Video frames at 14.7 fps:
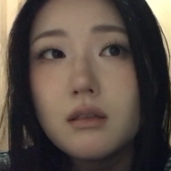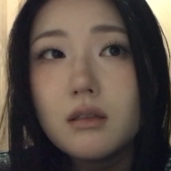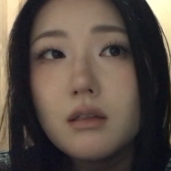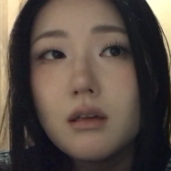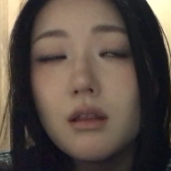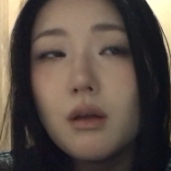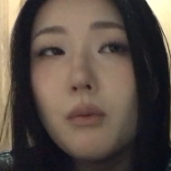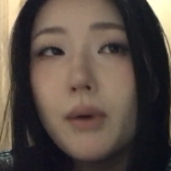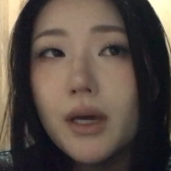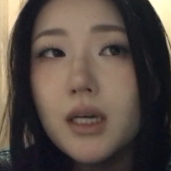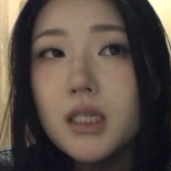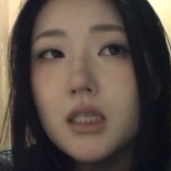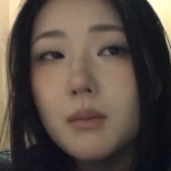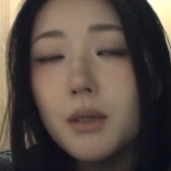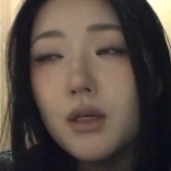the way I
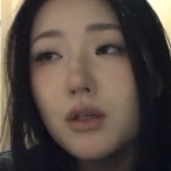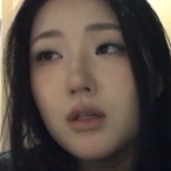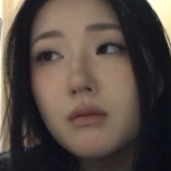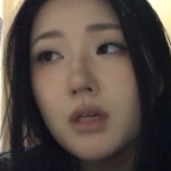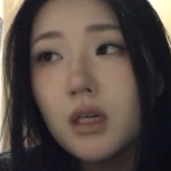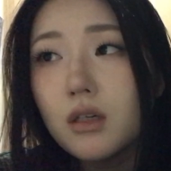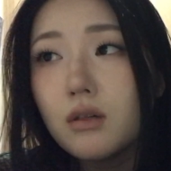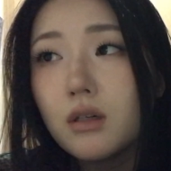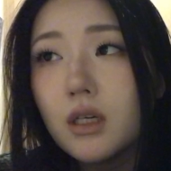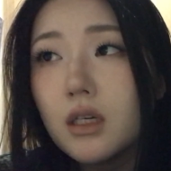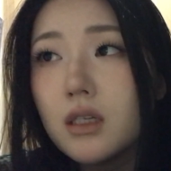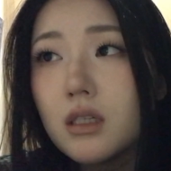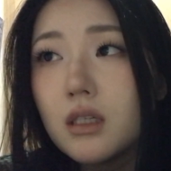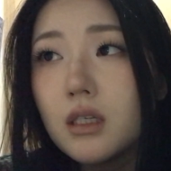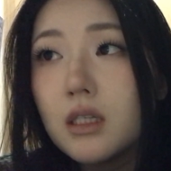see my YouTube channel
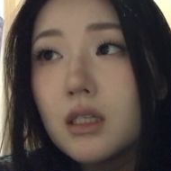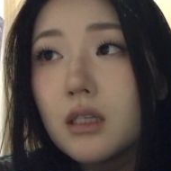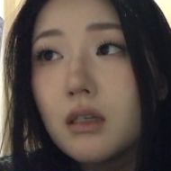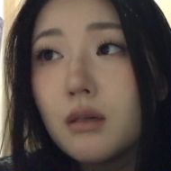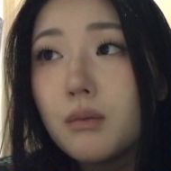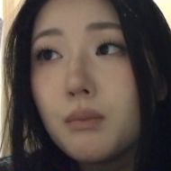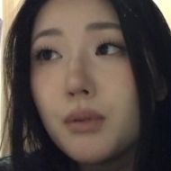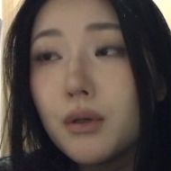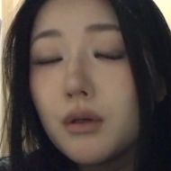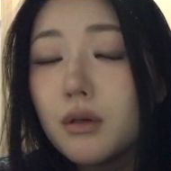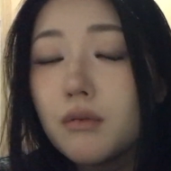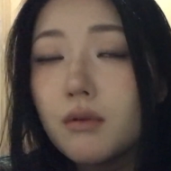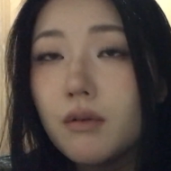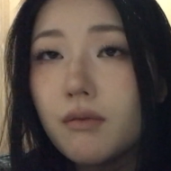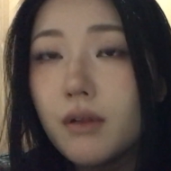is it's a pure
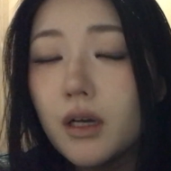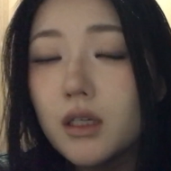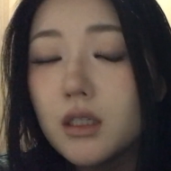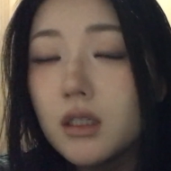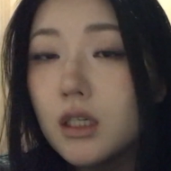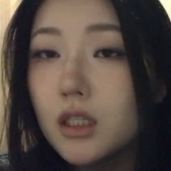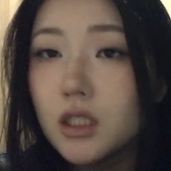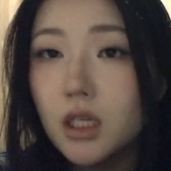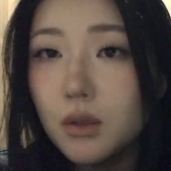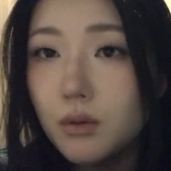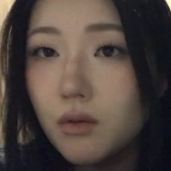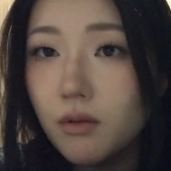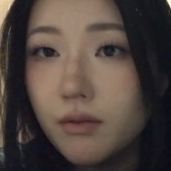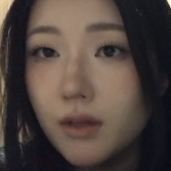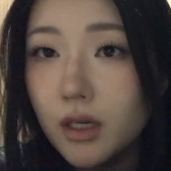reflection, like, genuine
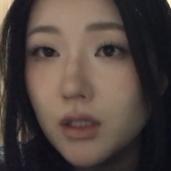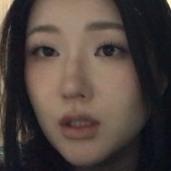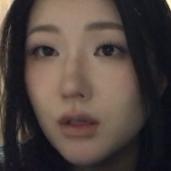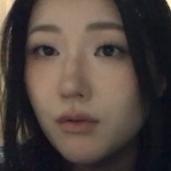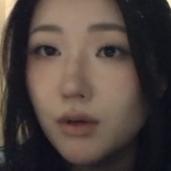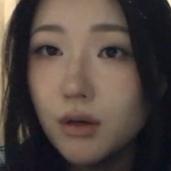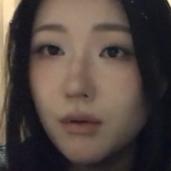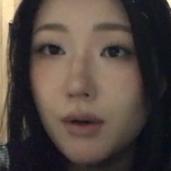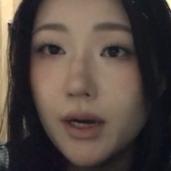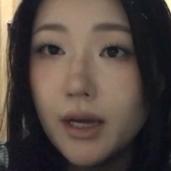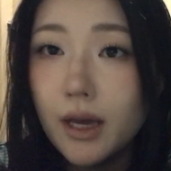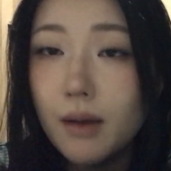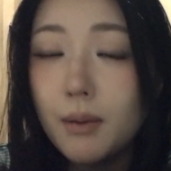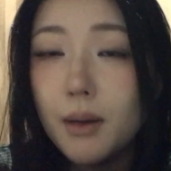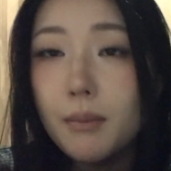reflection of who I
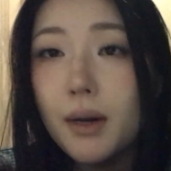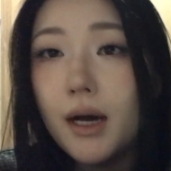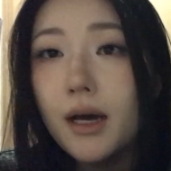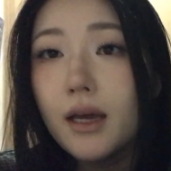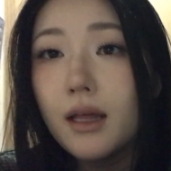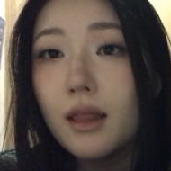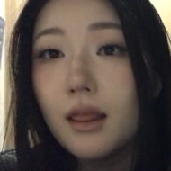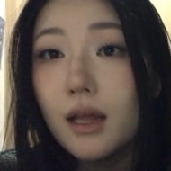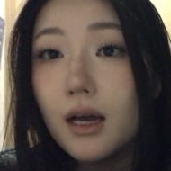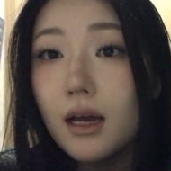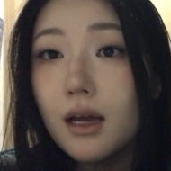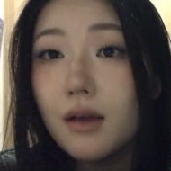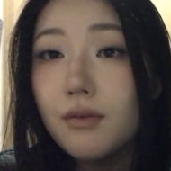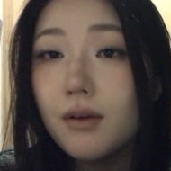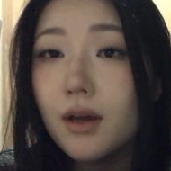am and my
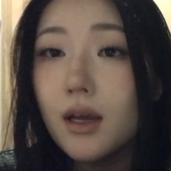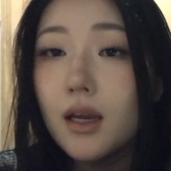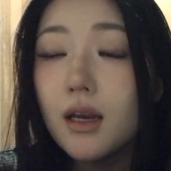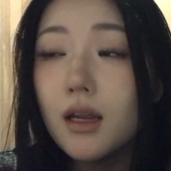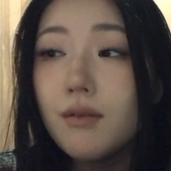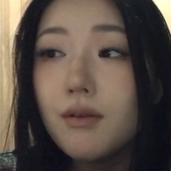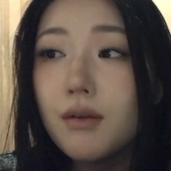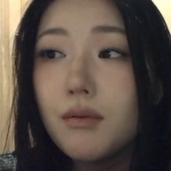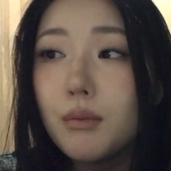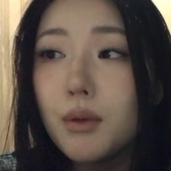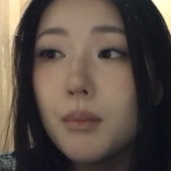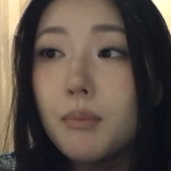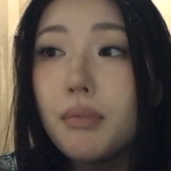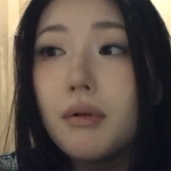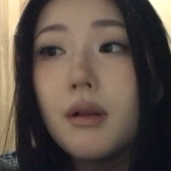life. And even if we
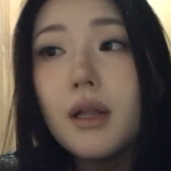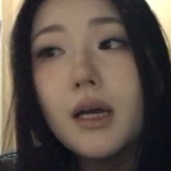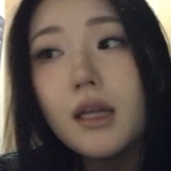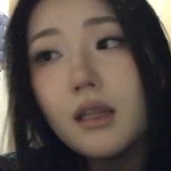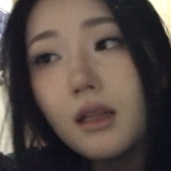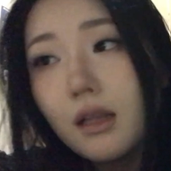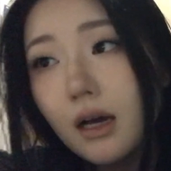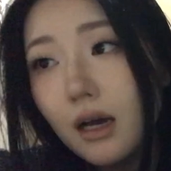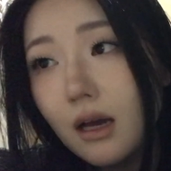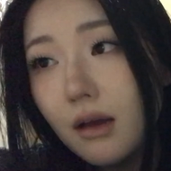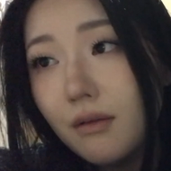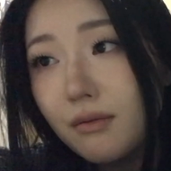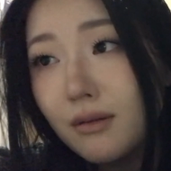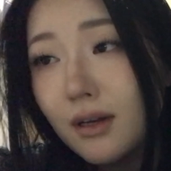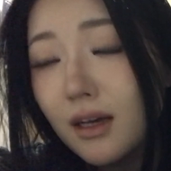plan
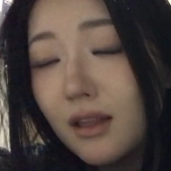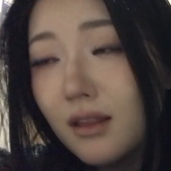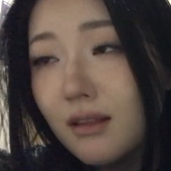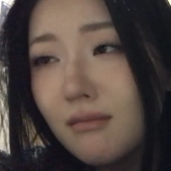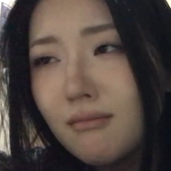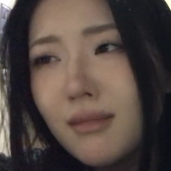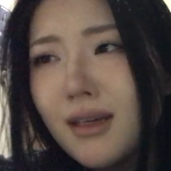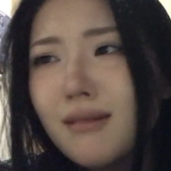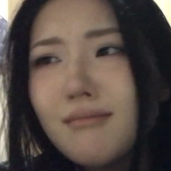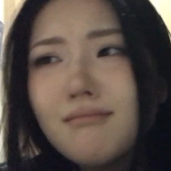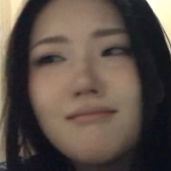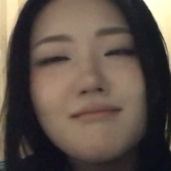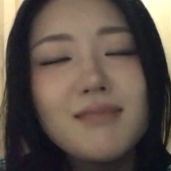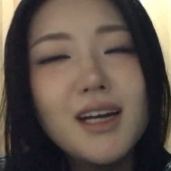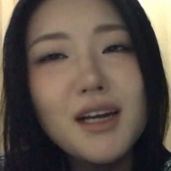life, not
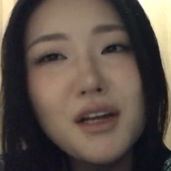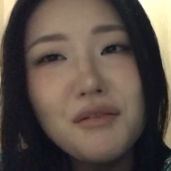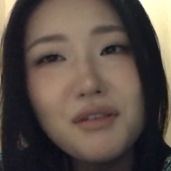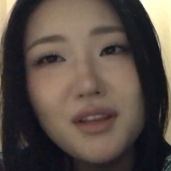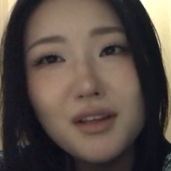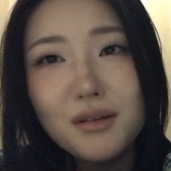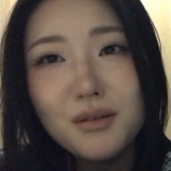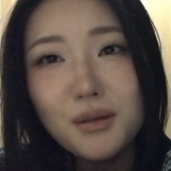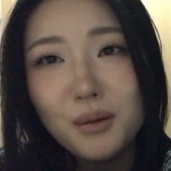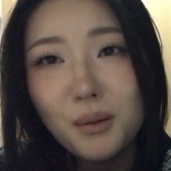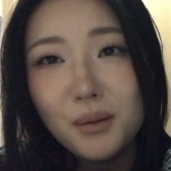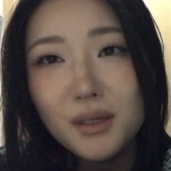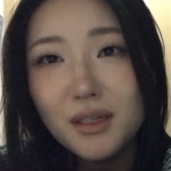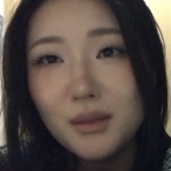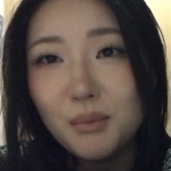everything goes
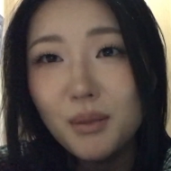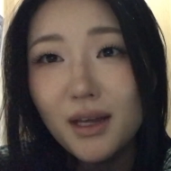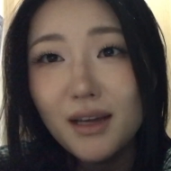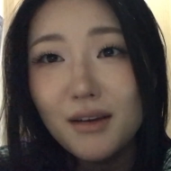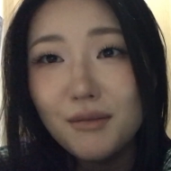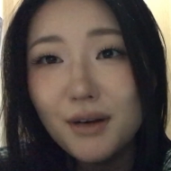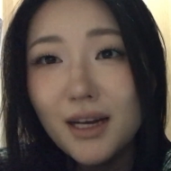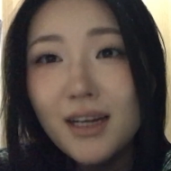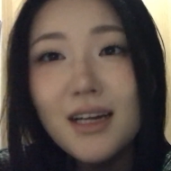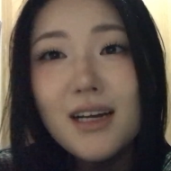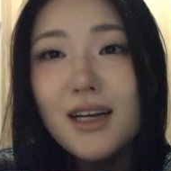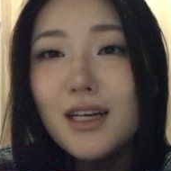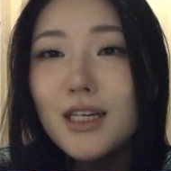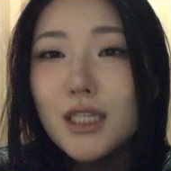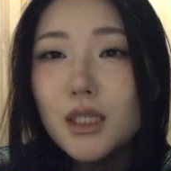according to plan, right?
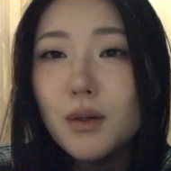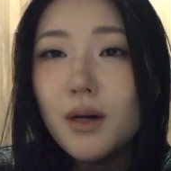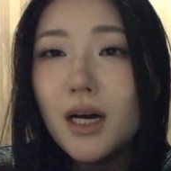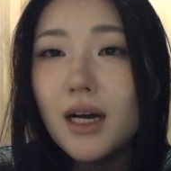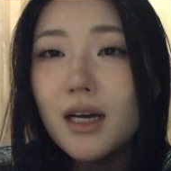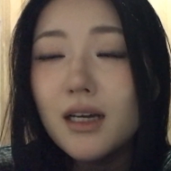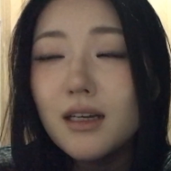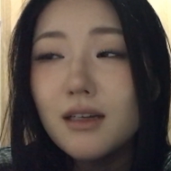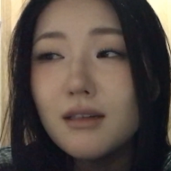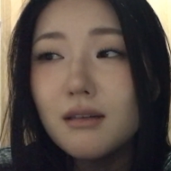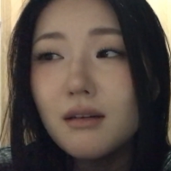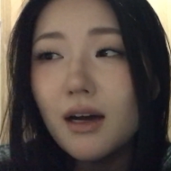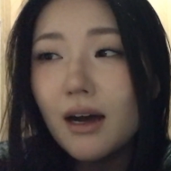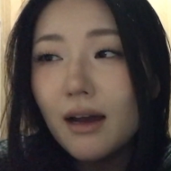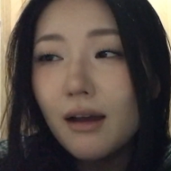So I
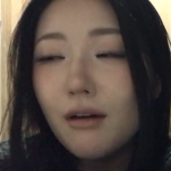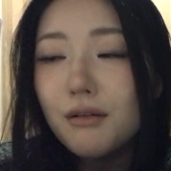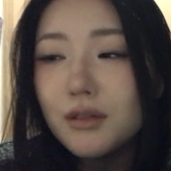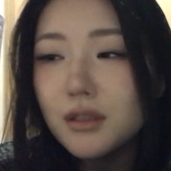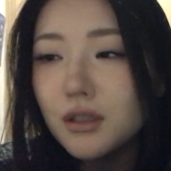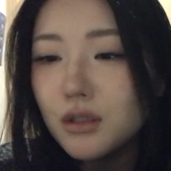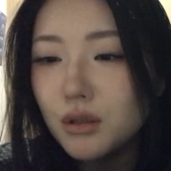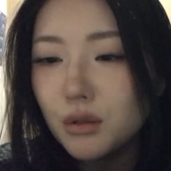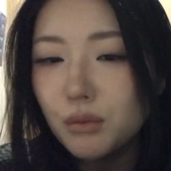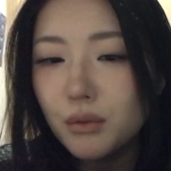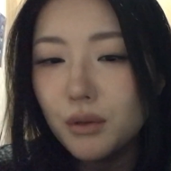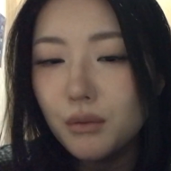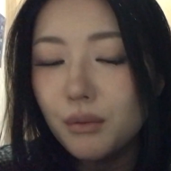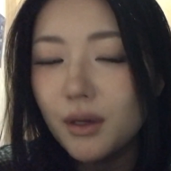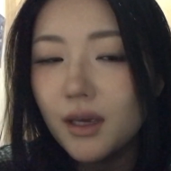honestly just want
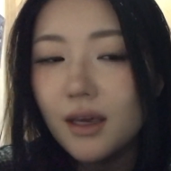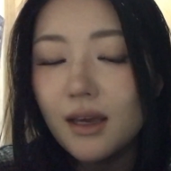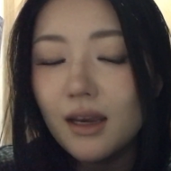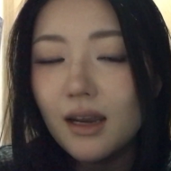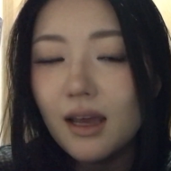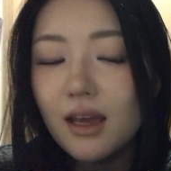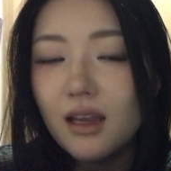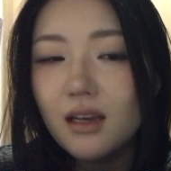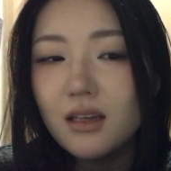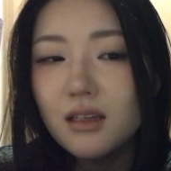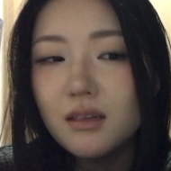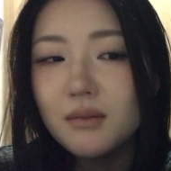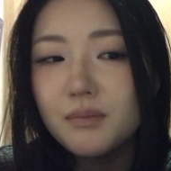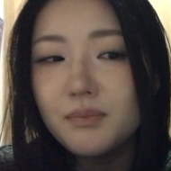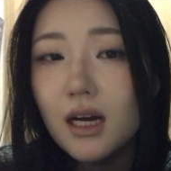to wing it,
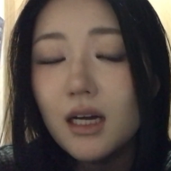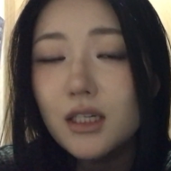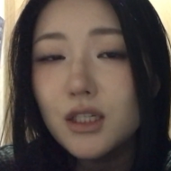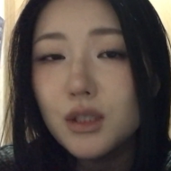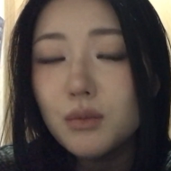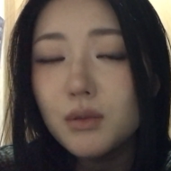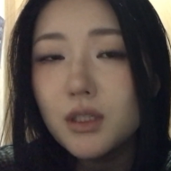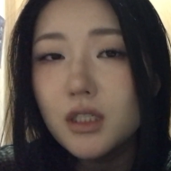and I just want to